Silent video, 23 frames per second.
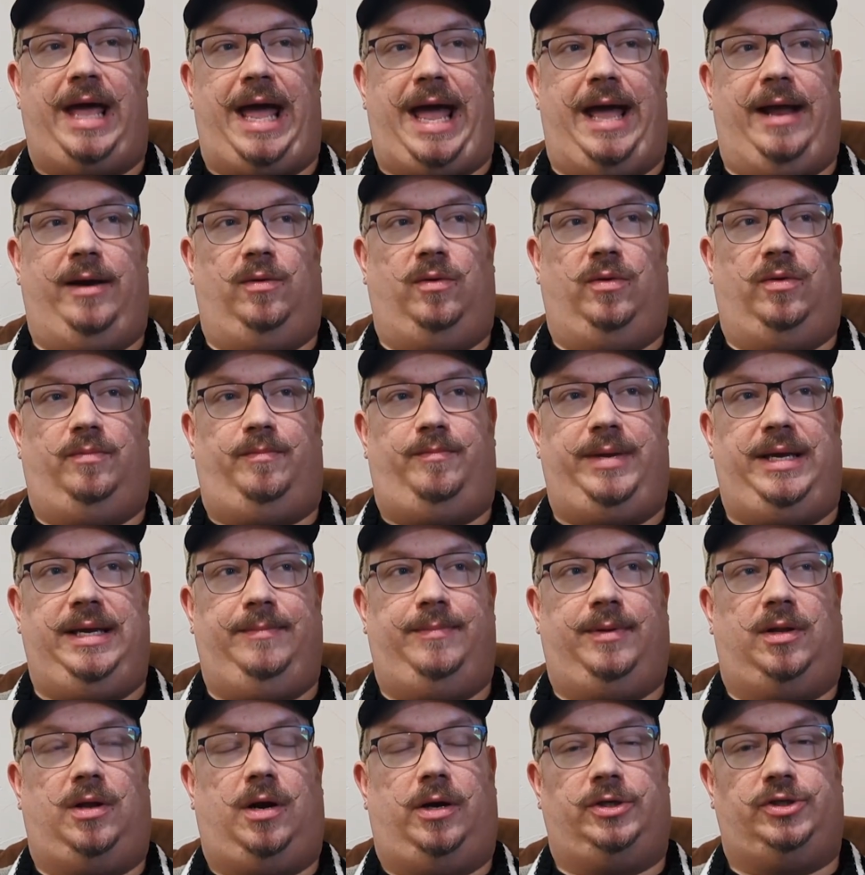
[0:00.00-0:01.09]
and
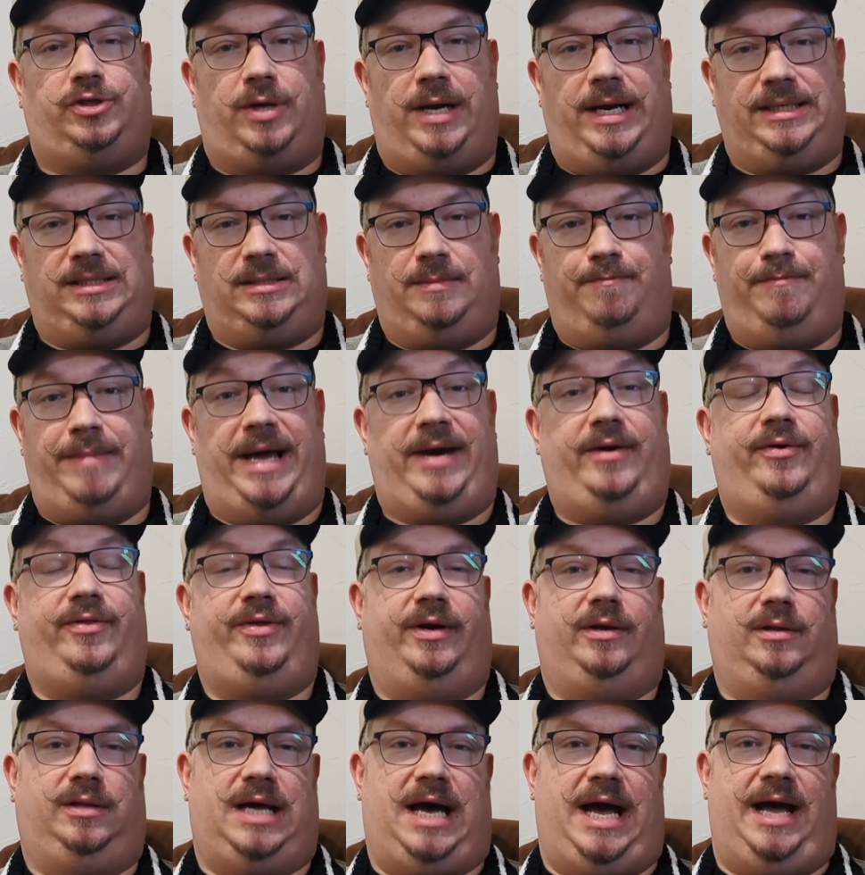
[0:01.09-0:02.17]
people are trying to better
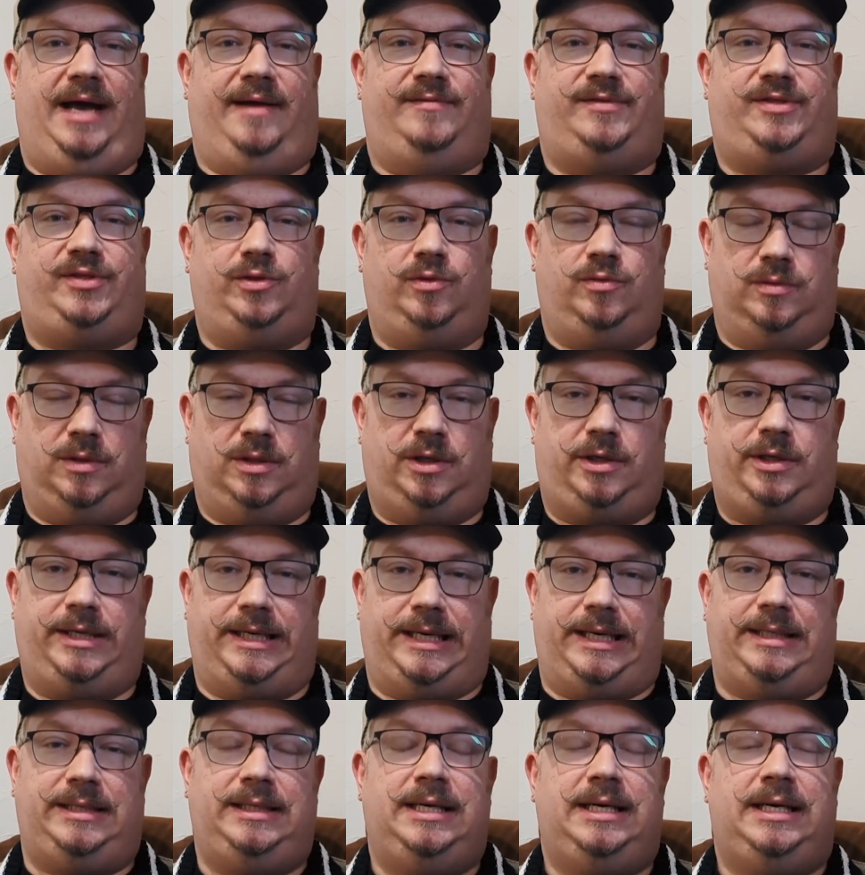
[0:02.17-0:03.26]
their lives through learning.